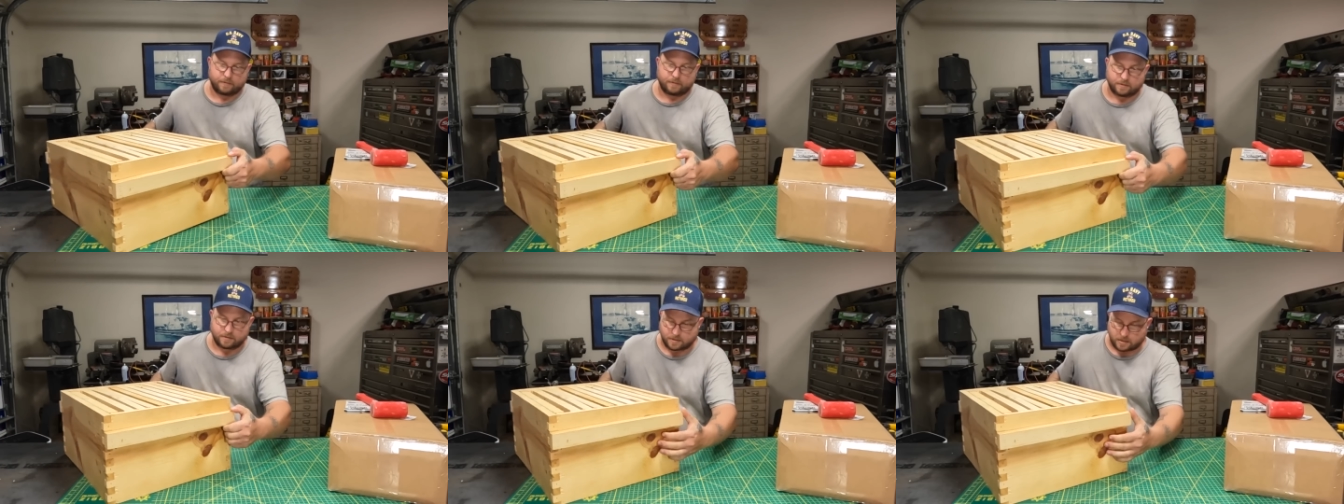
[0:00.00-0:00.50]

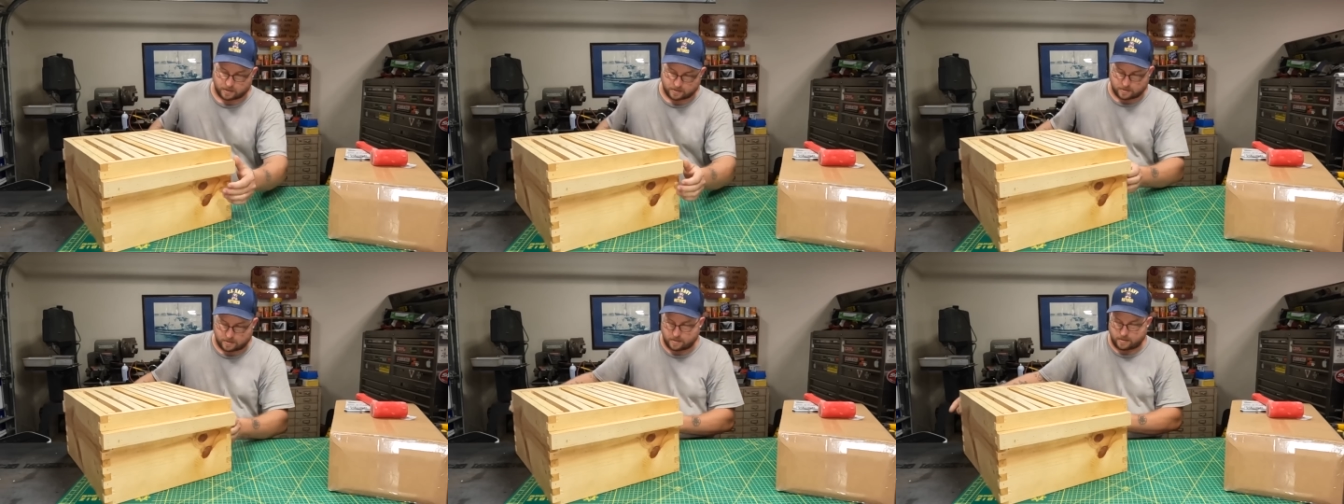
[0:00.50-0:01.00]
There's
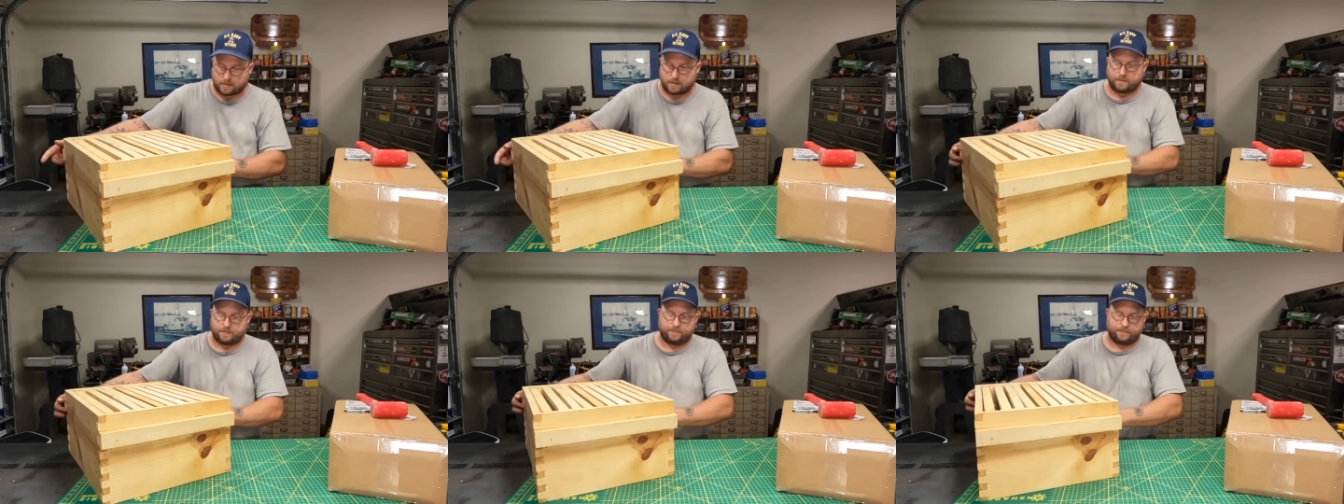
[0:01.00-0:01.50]
knots
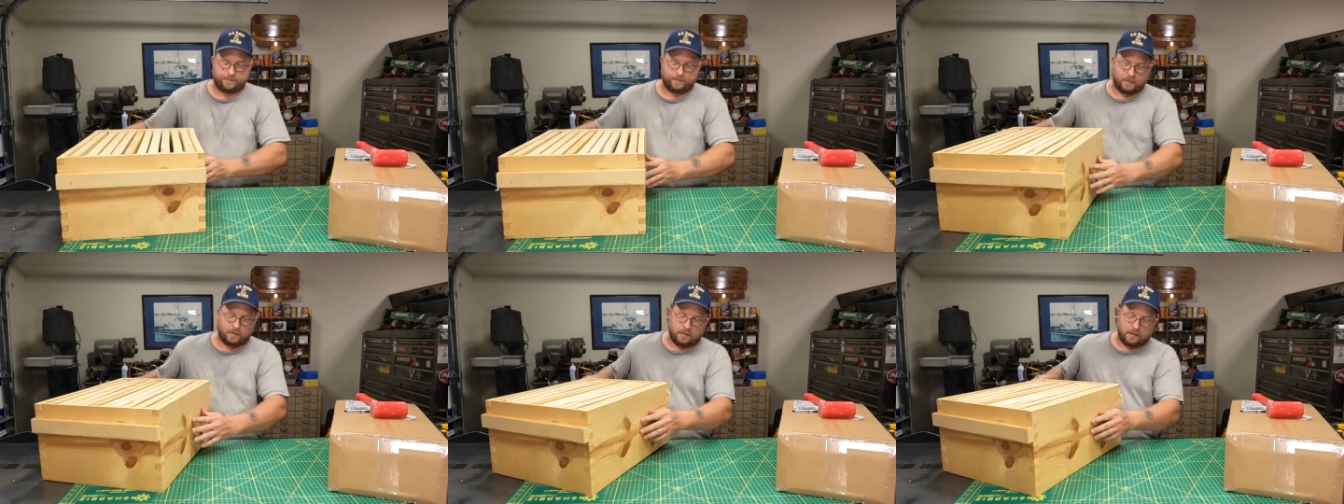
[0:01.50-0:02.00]
there,
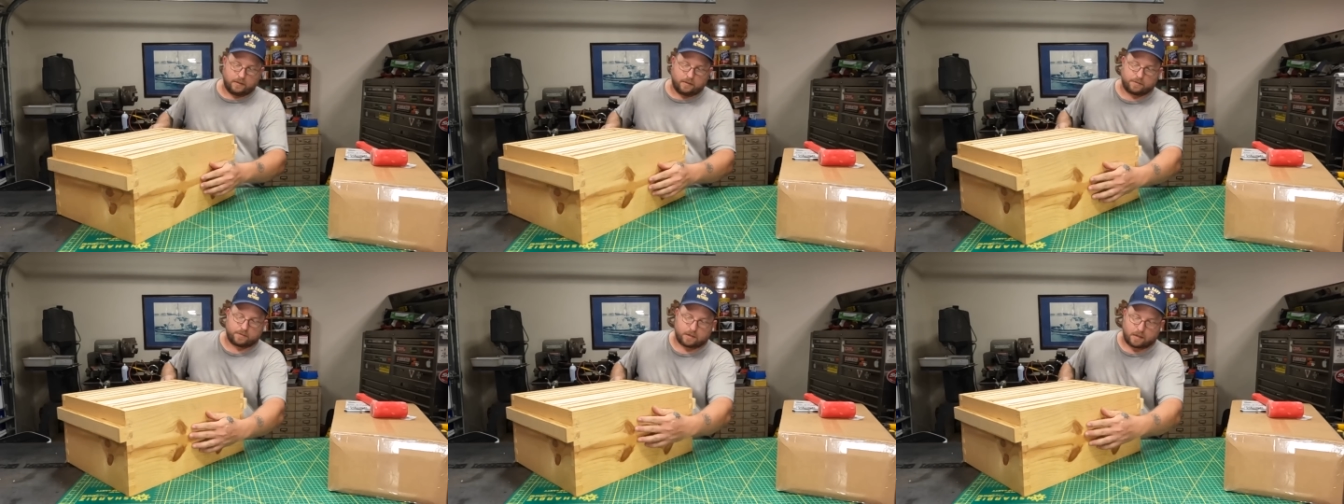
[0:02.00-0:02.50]

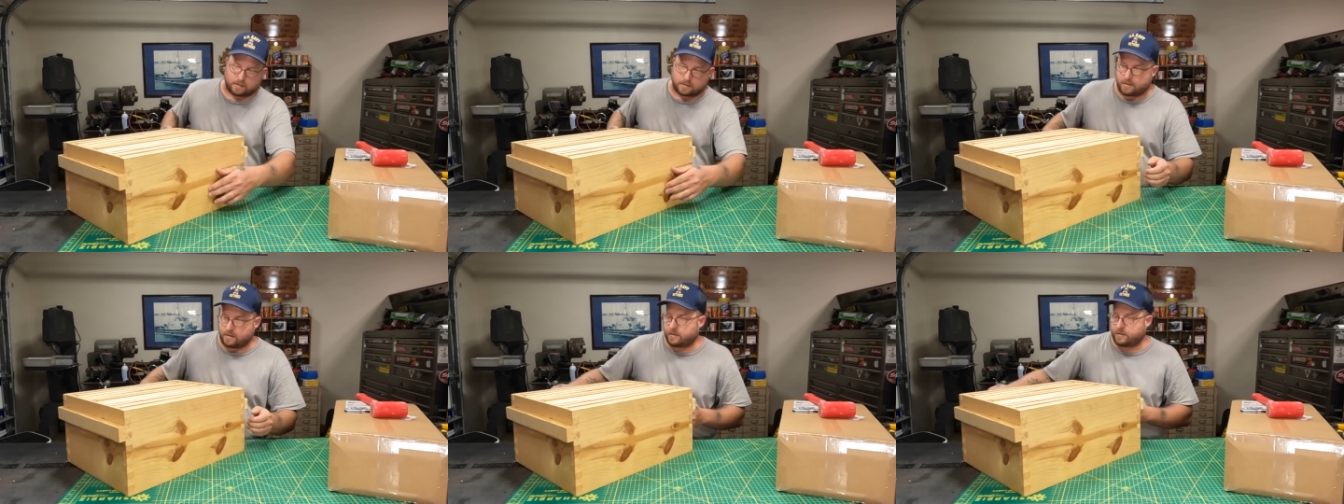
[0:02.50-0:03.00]
there's knots
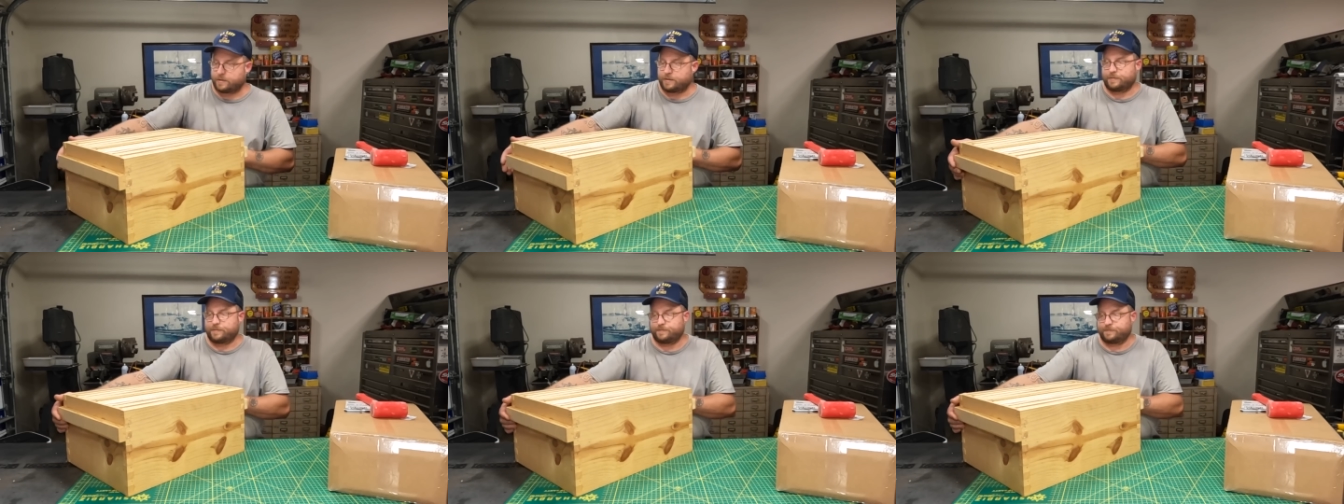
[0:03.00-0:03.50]

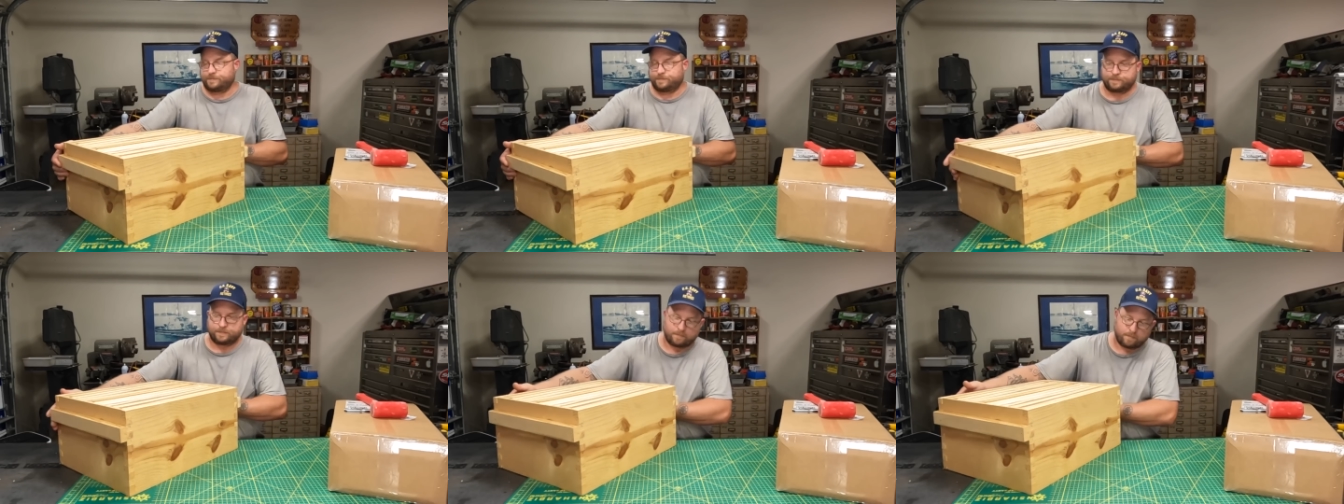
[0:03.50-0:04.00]
here.
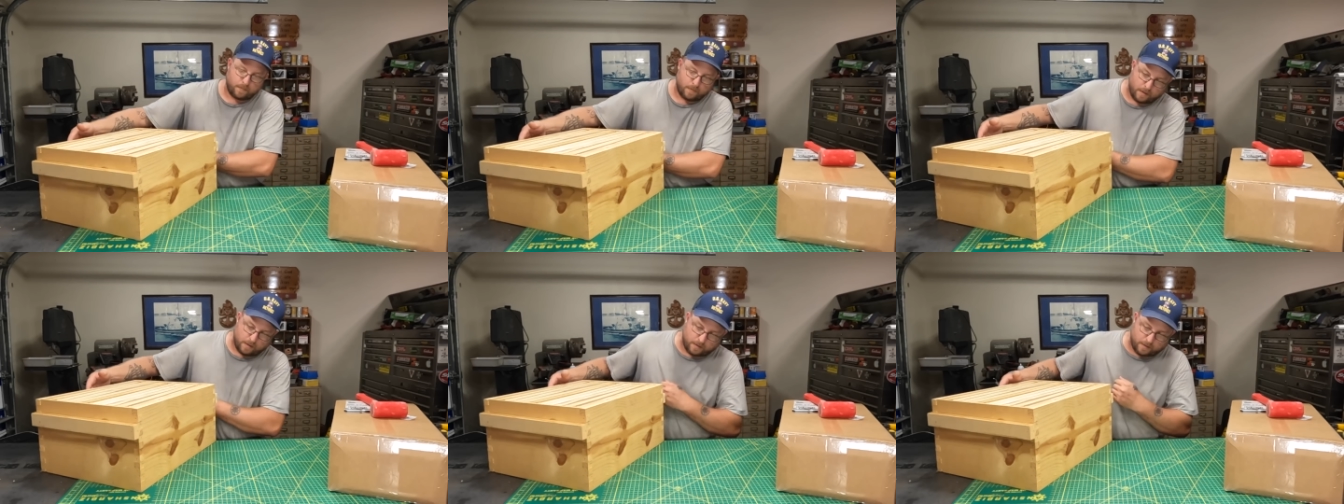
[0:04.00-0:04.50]

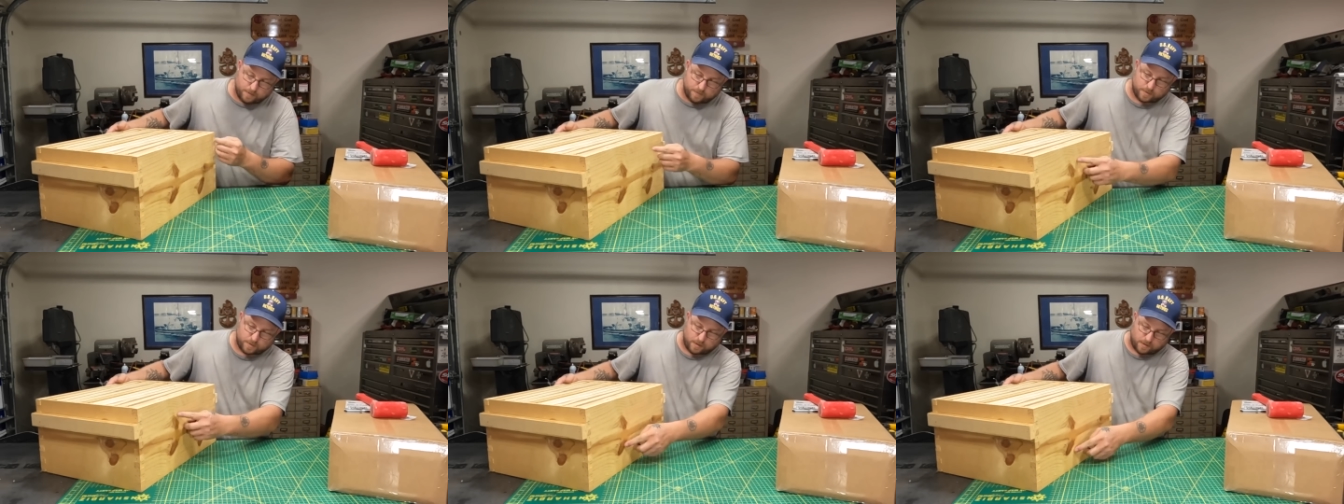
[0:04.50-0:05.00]
These
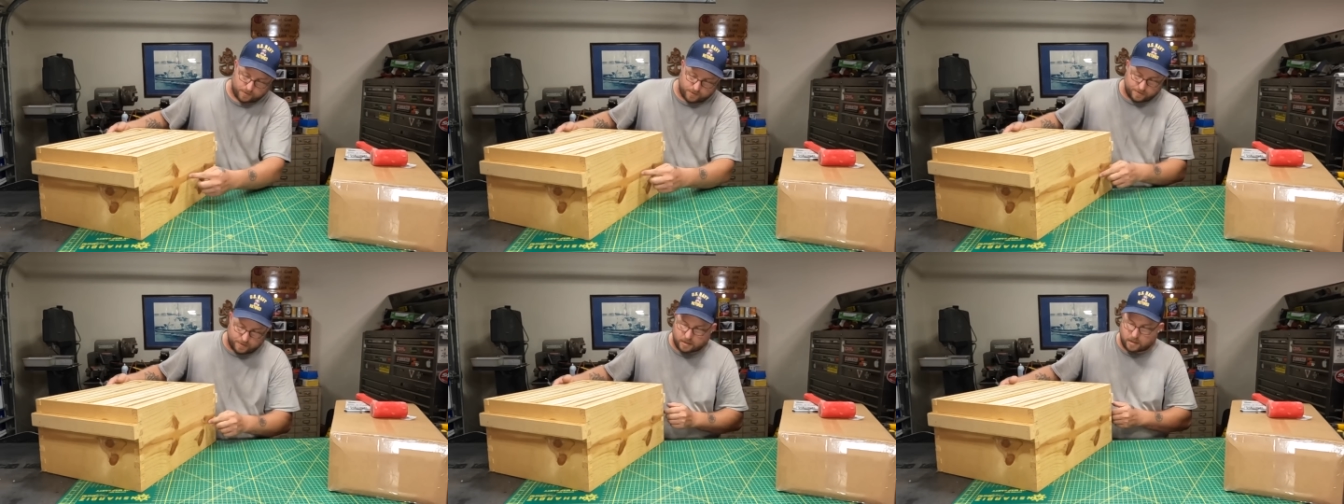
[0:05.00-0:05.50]
ones aren't
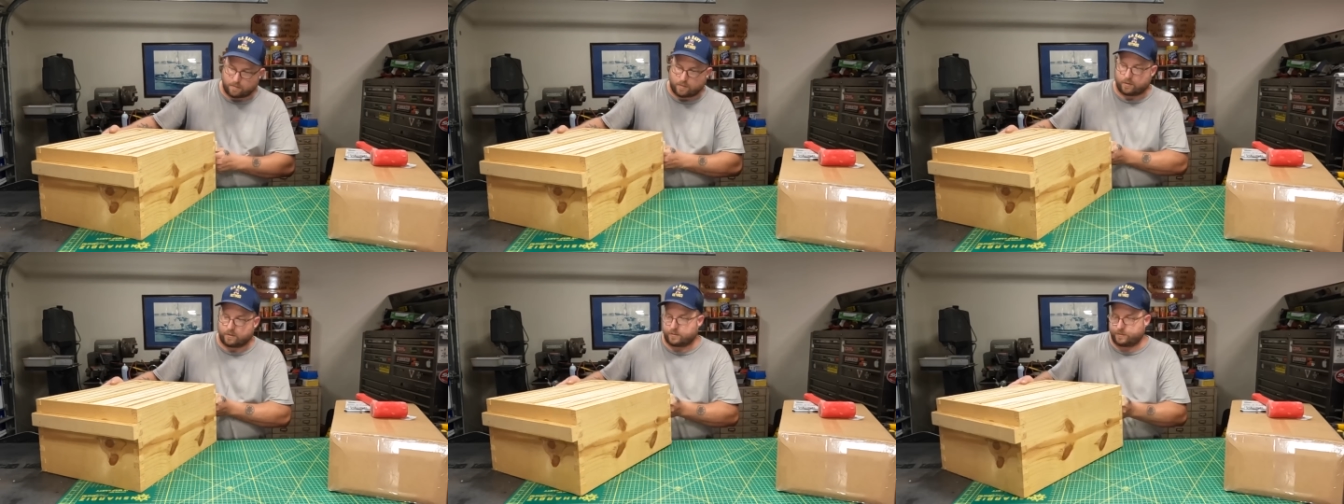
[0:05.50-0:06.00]
too
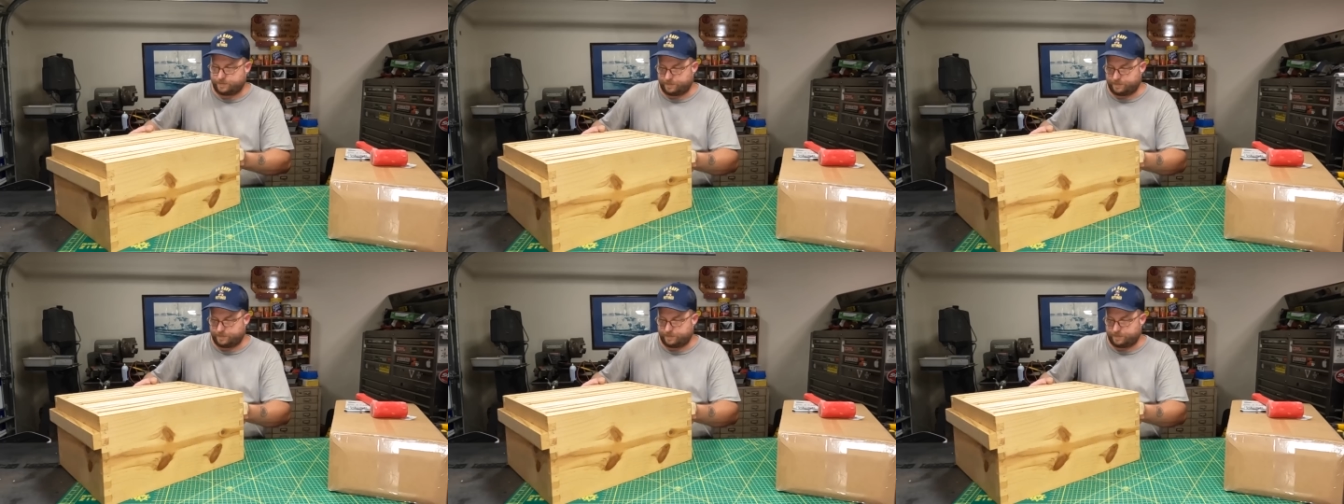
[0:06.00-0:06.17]
terrible.